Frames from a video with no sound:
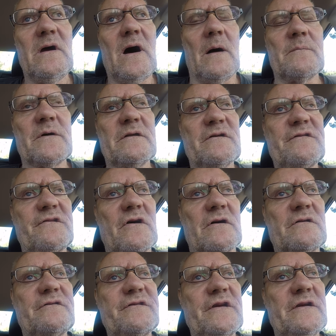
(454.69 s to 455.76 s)
I'm going to
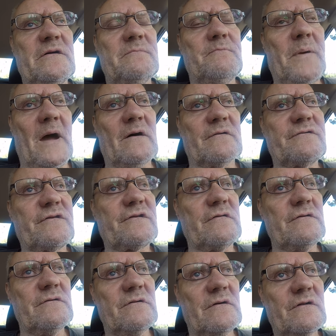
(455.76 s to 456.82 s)
start seeing bounced
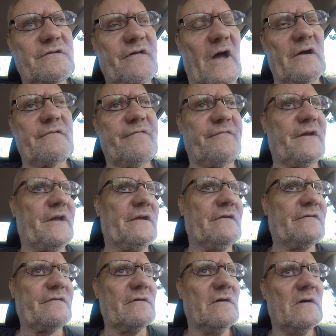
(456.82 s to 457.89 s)
check
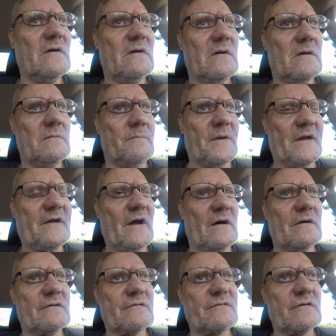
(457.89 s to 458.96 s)
fees
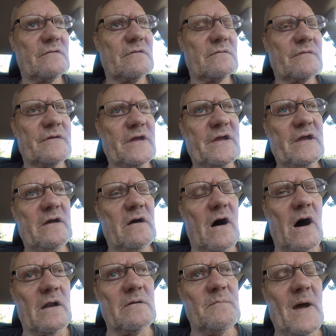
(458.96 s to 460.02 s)
because the
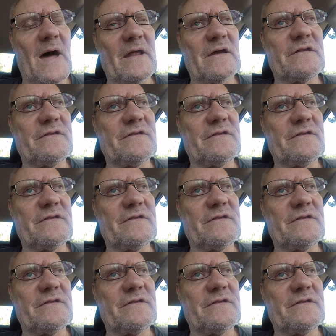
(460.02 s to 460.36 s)
automatic